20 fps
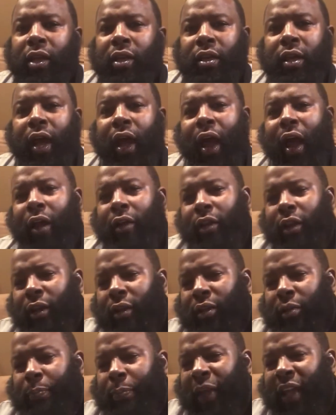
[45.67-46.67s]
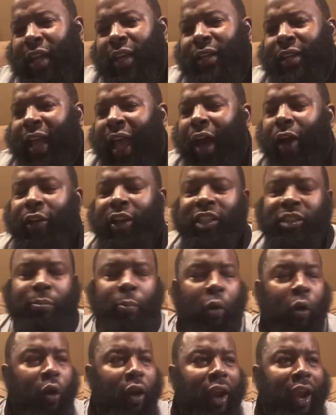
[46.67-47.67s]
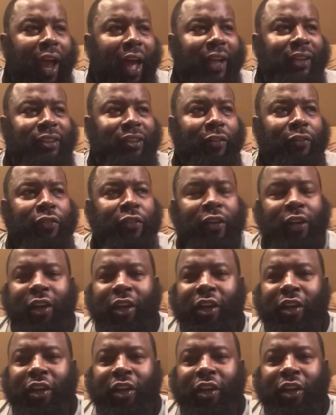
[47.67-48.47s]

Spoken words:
The being down is more or less of